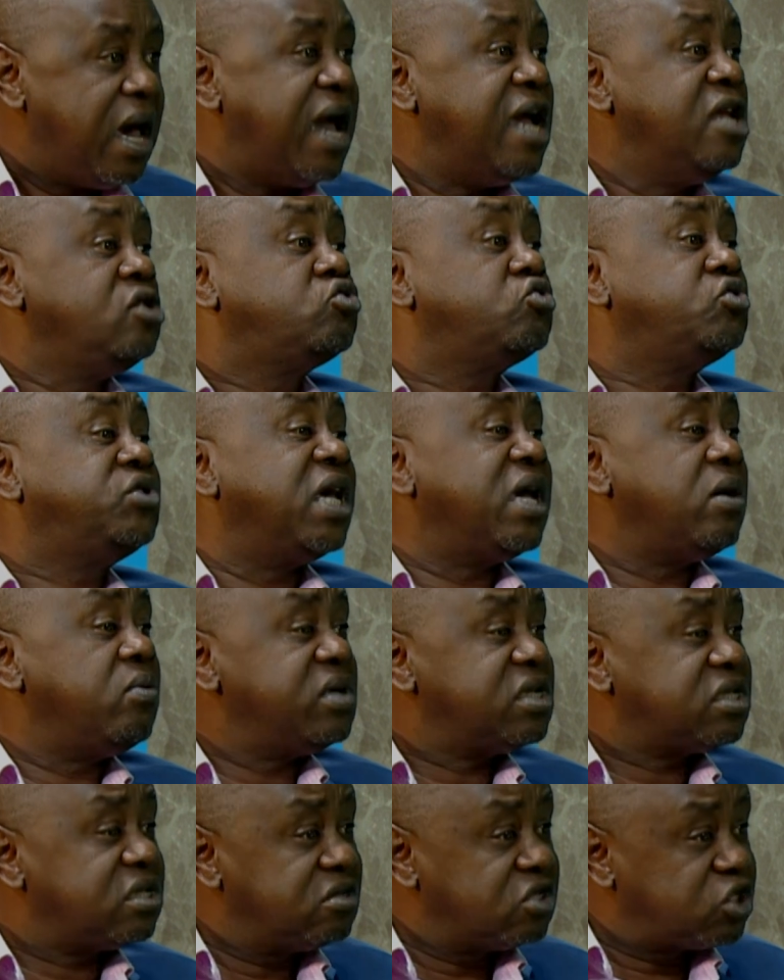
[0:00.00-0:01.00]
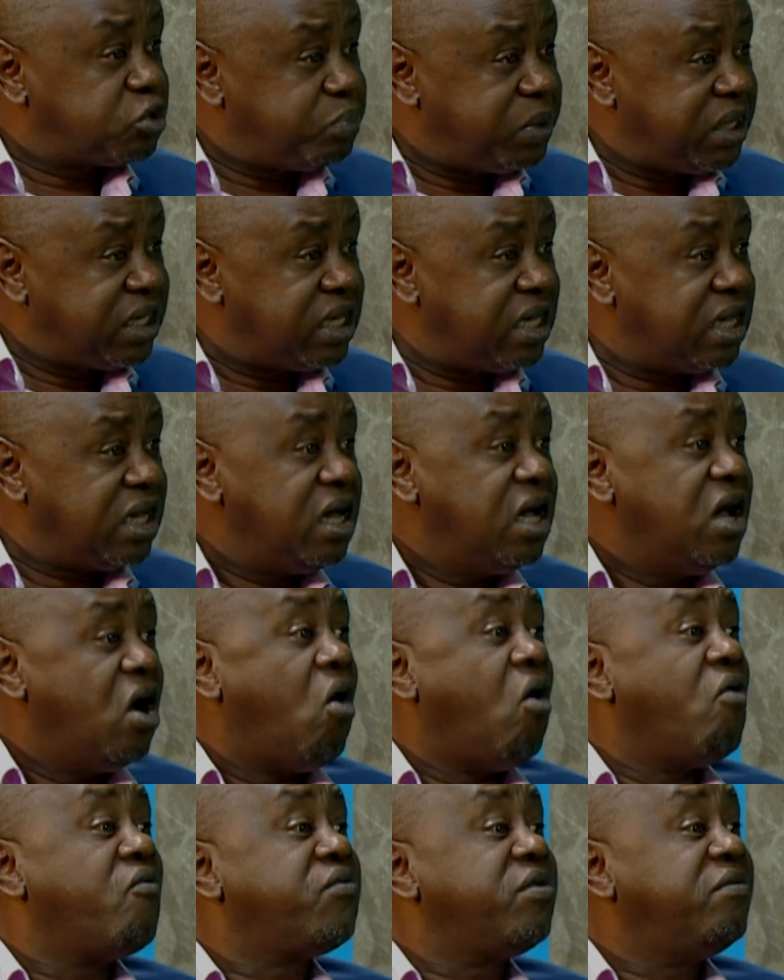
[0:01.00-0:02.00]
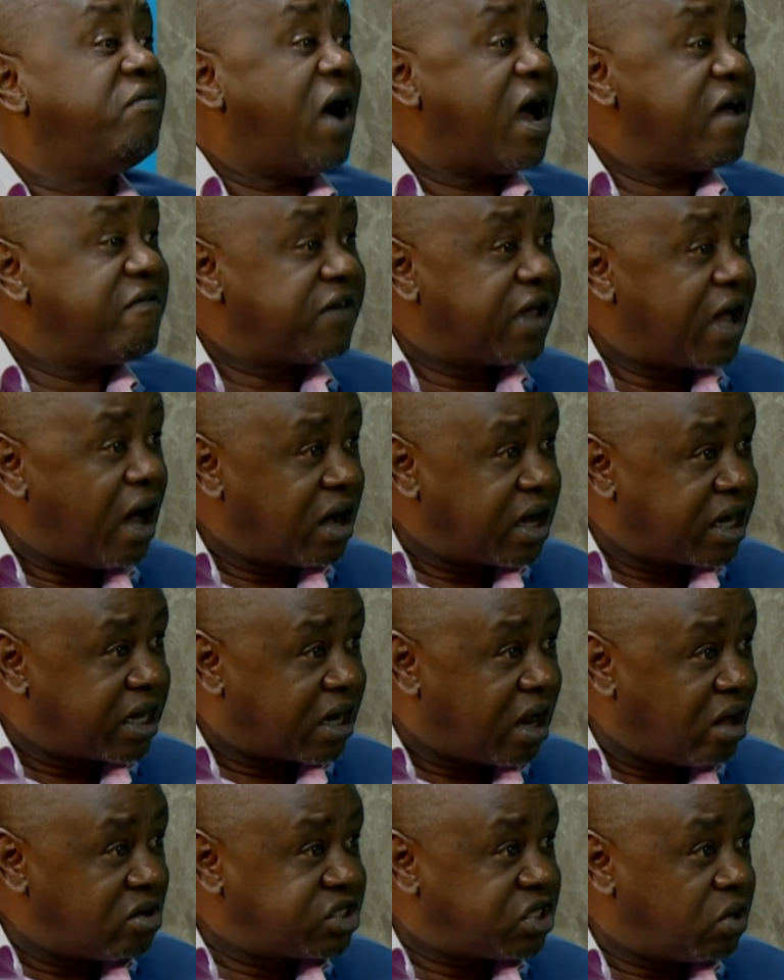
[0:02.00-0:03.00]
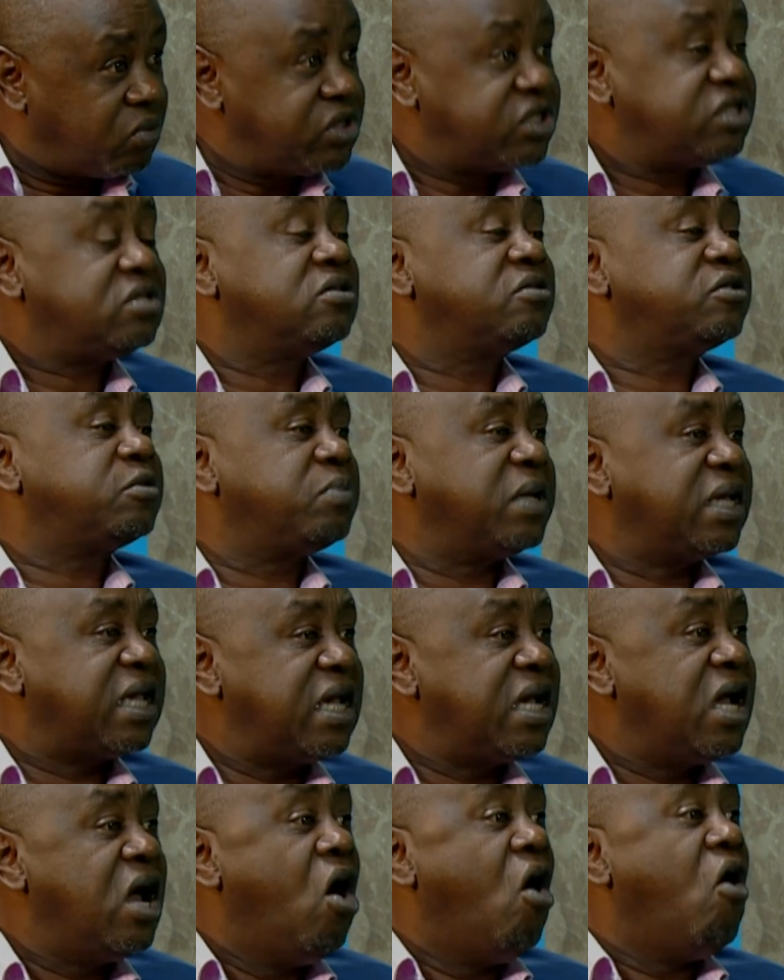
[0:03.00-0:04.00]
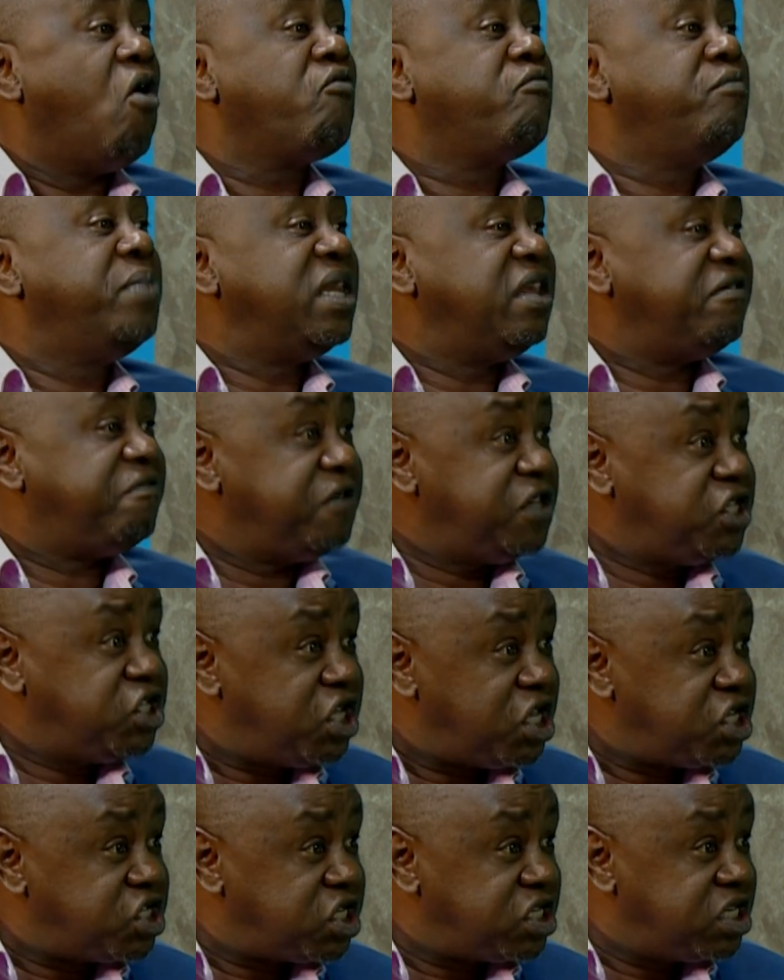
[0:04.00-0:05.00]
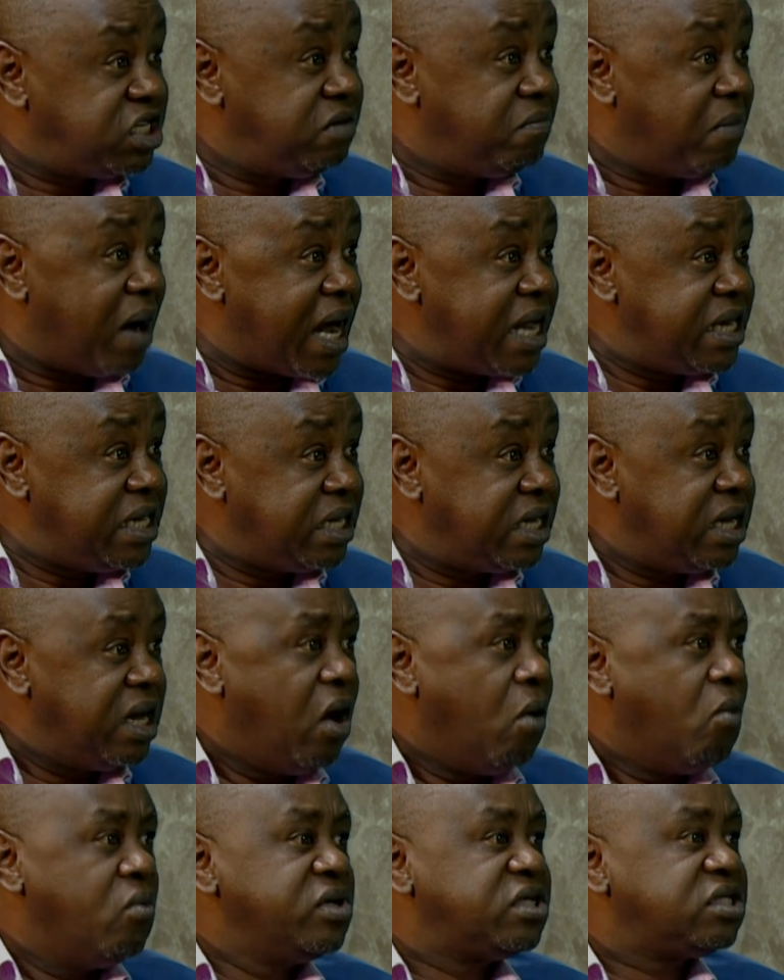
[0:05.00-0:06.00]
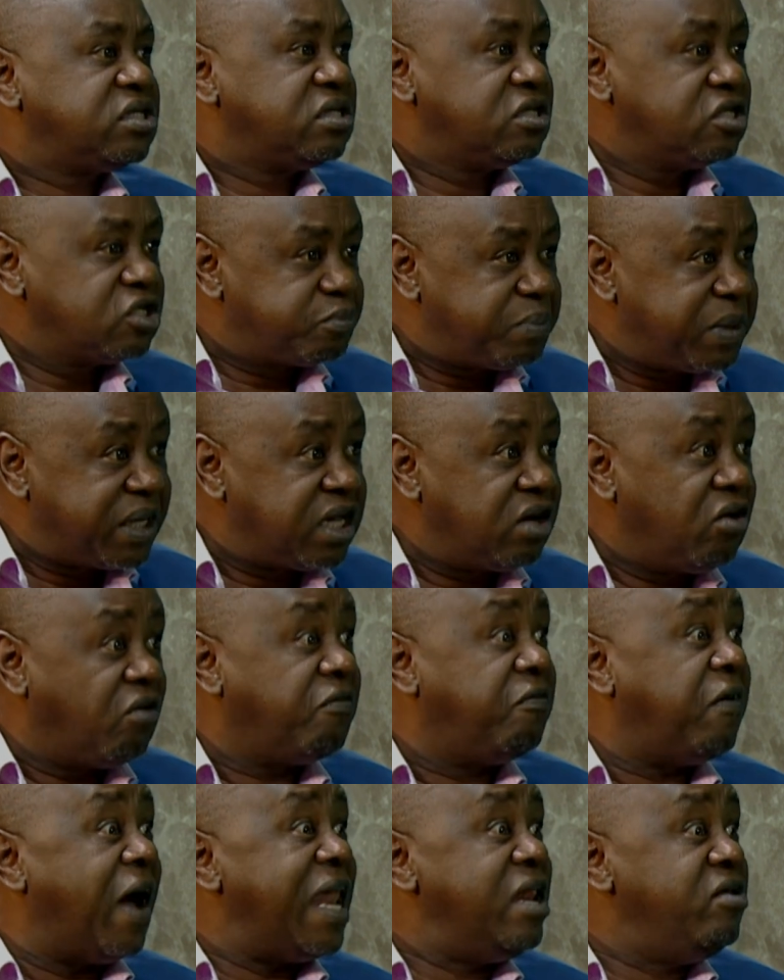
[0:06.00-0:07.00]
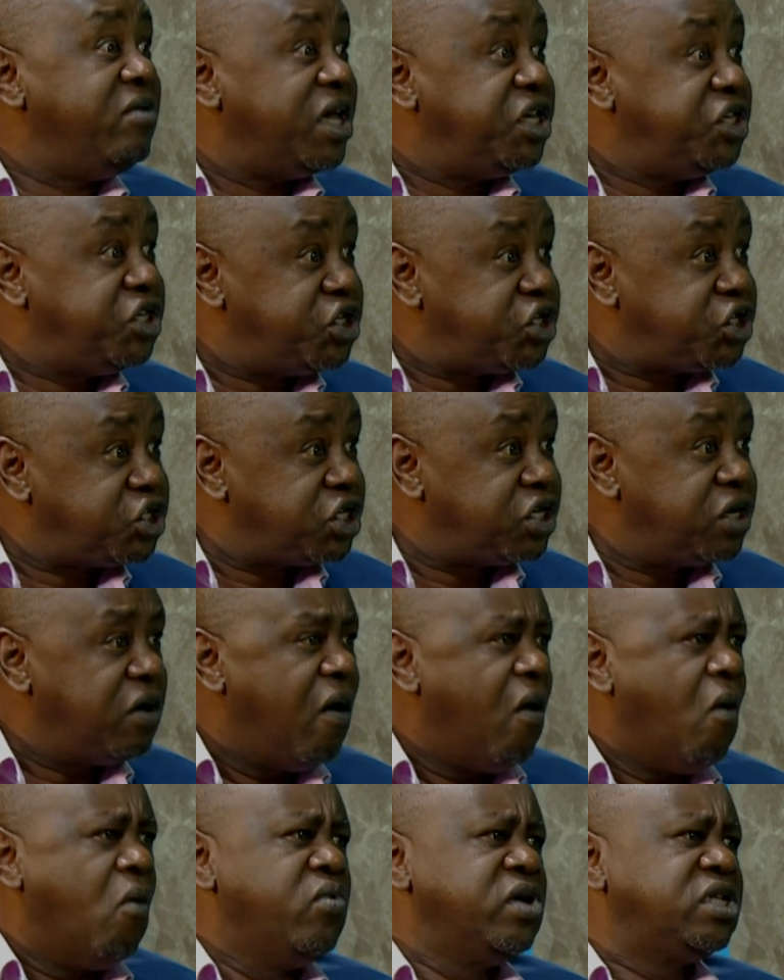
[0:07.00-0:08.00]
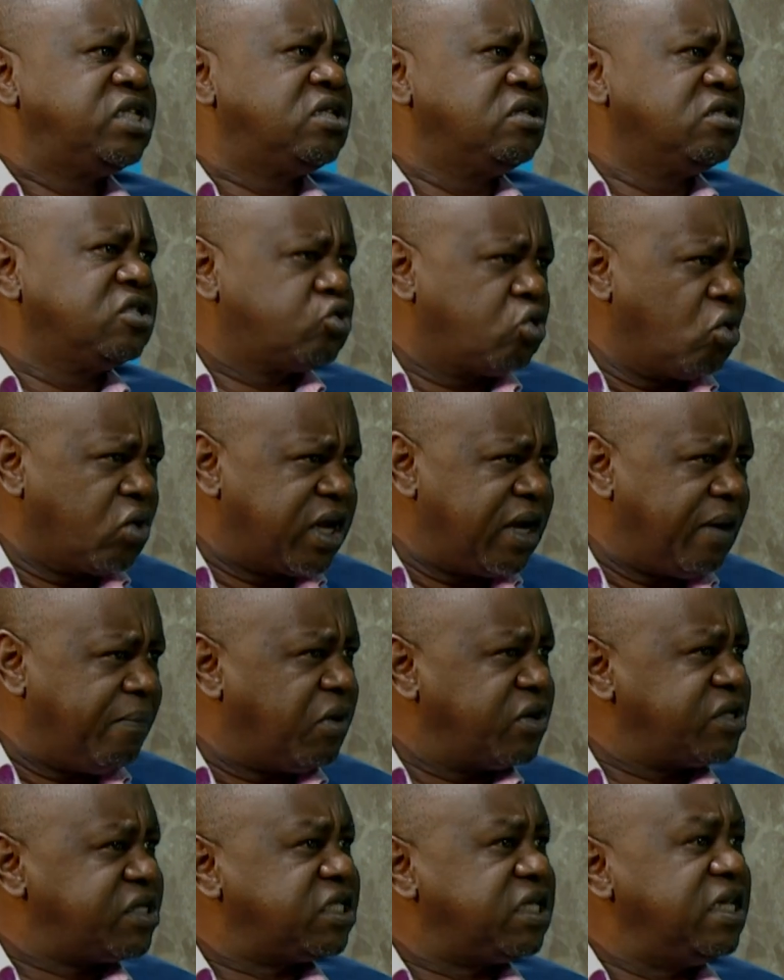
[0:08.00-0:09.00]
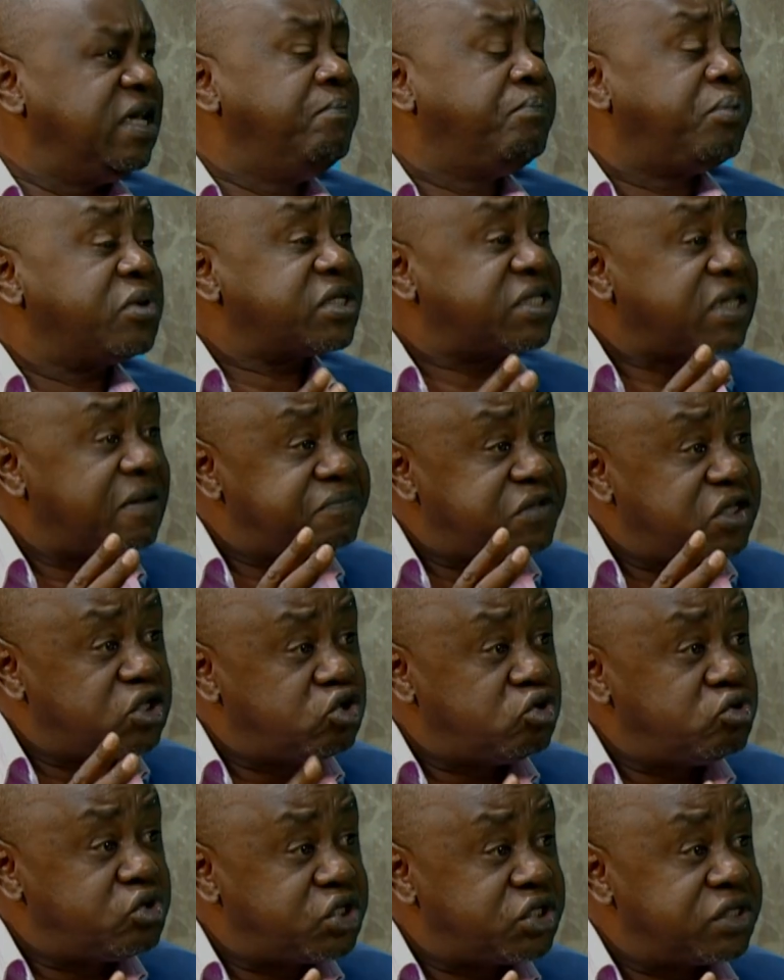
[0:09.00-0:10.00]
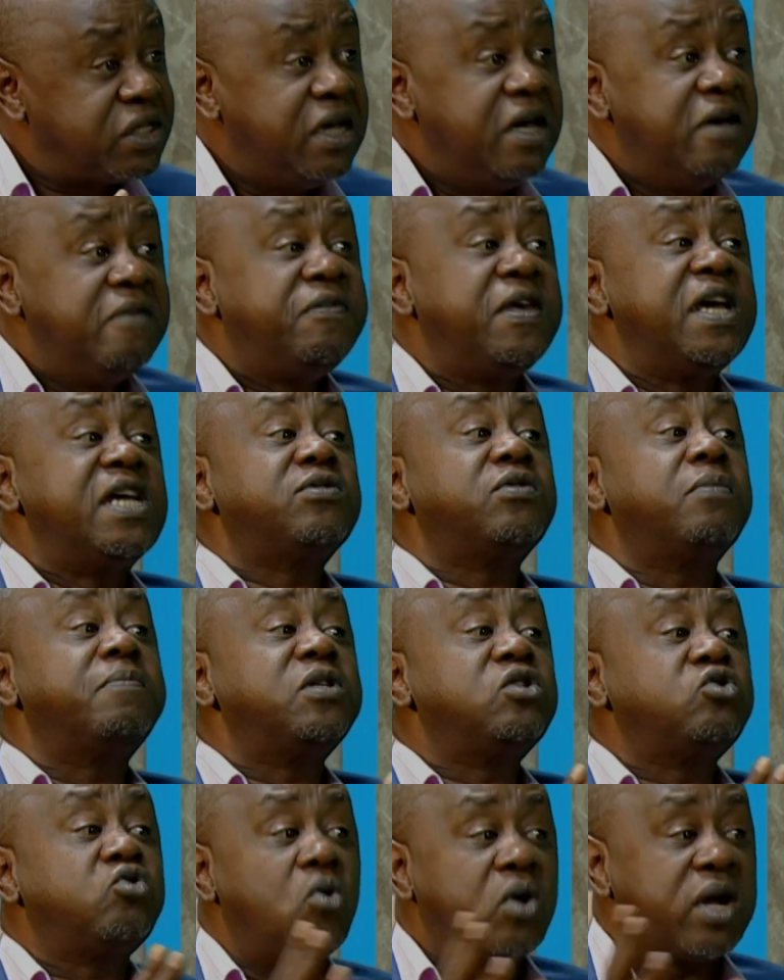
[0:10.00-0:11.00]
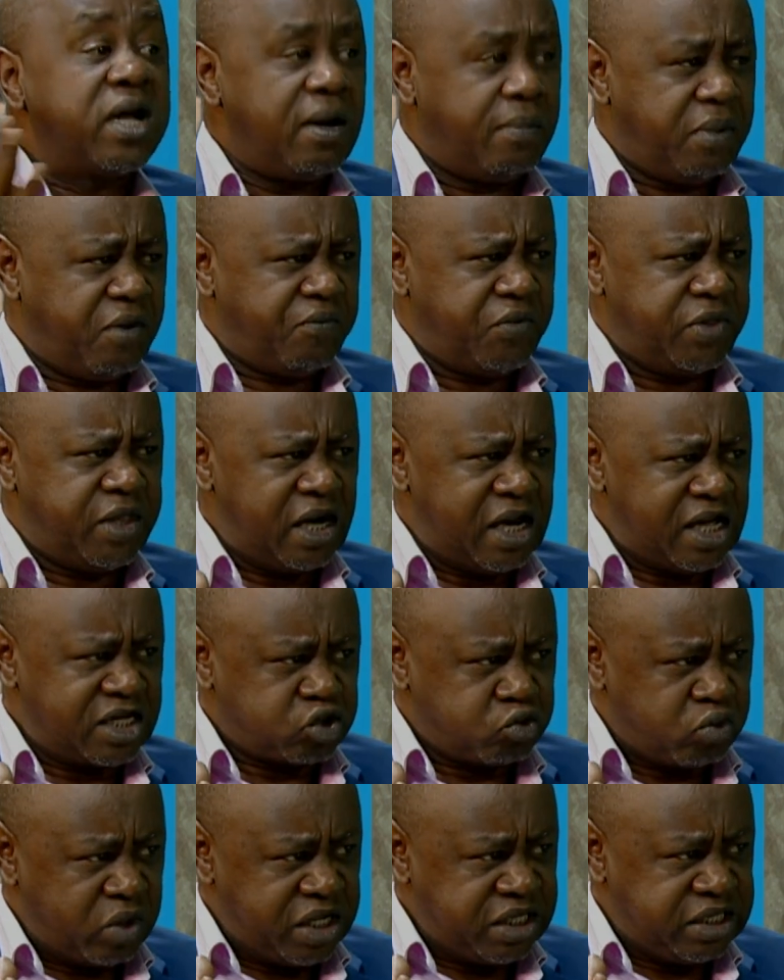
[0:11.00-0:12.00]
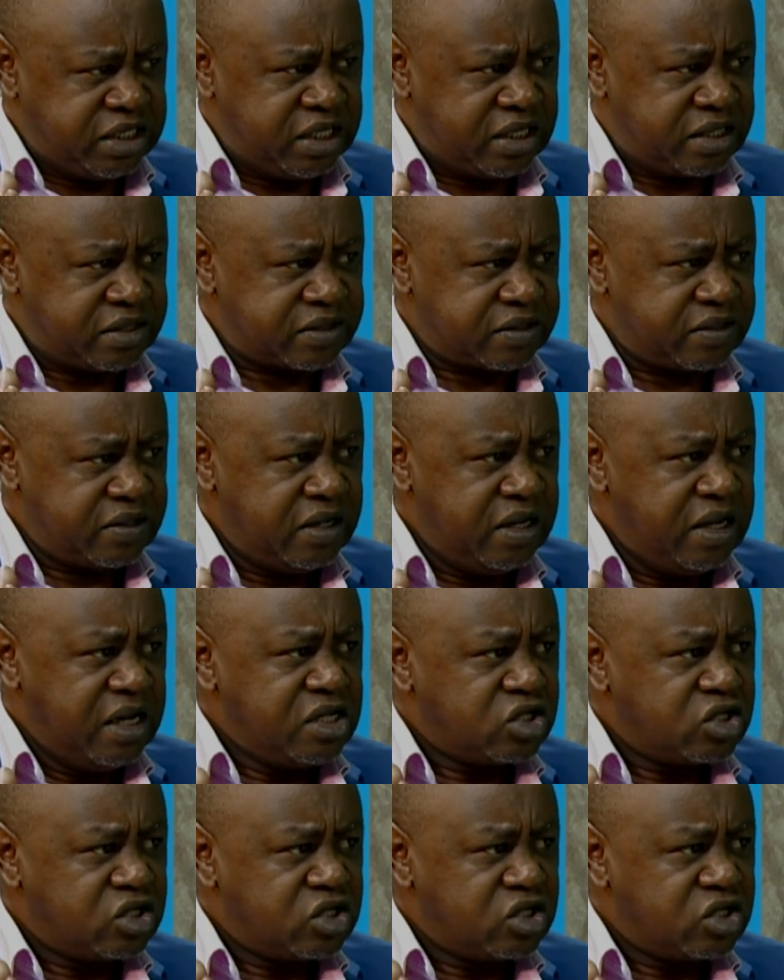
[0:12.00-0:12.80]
And today we're still speaking of reviving agriculture. We're still speaking of beneficiation in mining. We're still speaking of value addition. We're still talking about import substitution, things we've been talking about for the last 20 years. Mm-hmm.